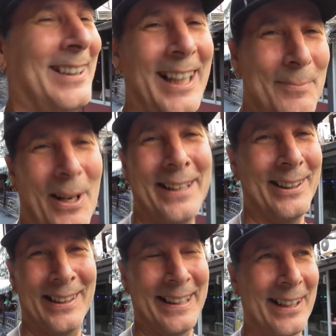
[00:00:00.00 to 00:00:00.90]
And mind
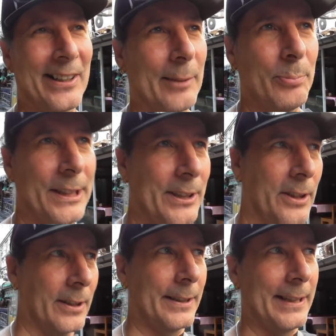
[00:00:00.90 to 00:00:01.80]
you, like, I got the prettiest
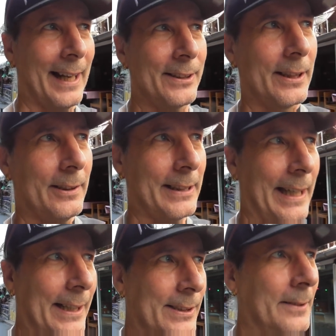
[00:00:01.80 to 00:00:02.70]
girl in town, so who
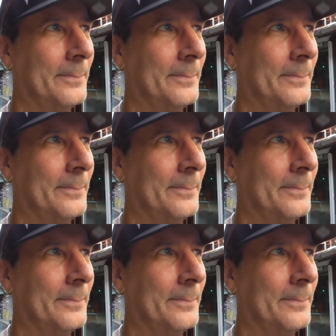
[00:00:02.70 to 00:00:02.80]
cares?